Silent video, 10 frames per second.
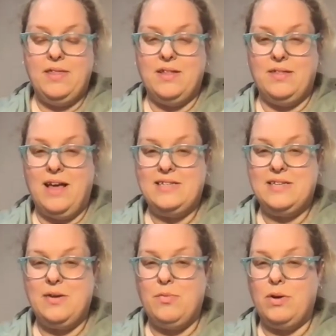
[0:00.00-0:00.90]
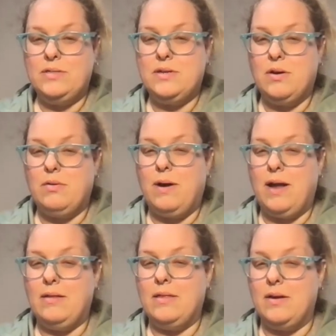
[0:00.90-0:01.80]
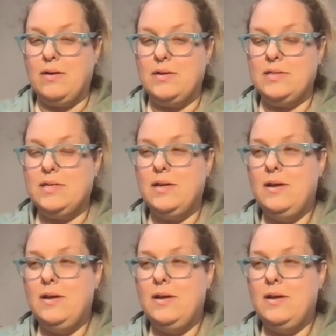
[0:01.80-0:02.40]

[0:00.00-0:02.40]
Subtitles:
the lesson wasn't quite learned.